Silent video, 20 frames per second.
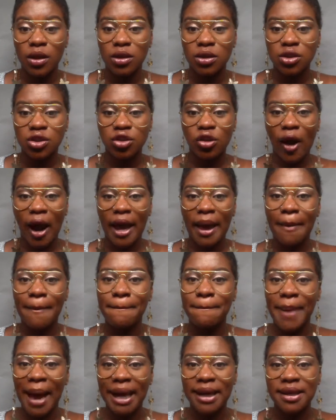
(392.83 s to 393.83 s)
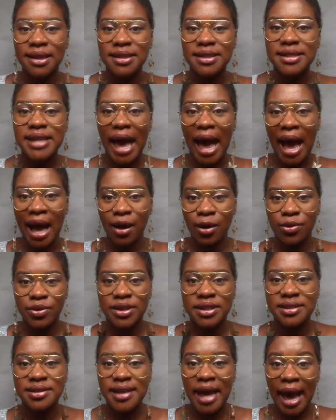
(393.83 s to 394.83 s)
try and balance out the
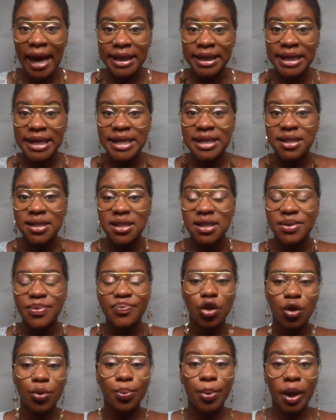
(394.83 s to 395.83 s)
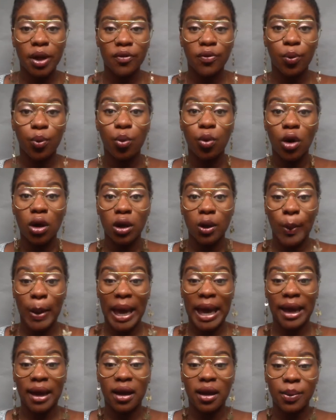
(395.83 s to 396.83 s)
sadness. You both
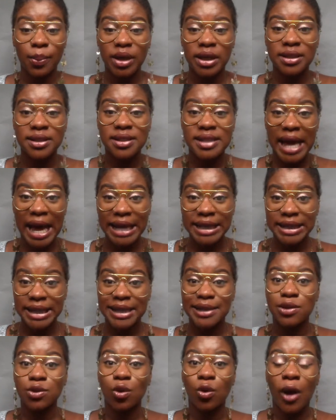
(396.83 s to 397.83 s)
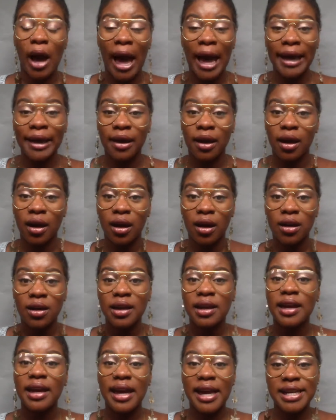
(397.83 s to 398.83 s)
wallowing in sadness or anger
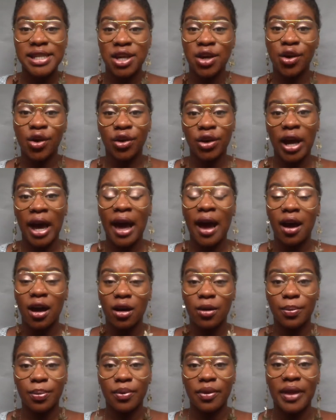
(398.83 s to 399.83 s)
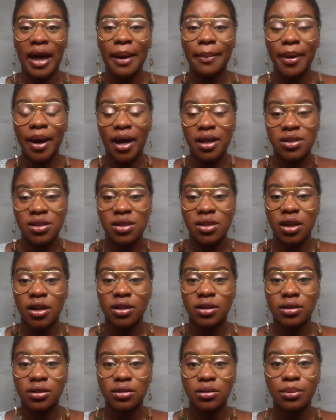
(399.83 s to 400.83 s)
isn't going to help that
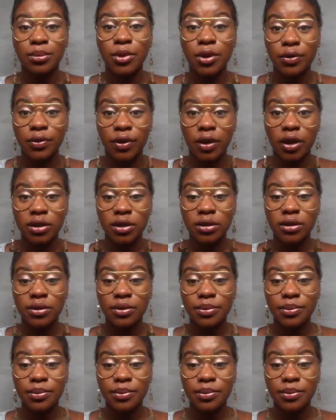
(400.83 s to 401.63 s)
person move on.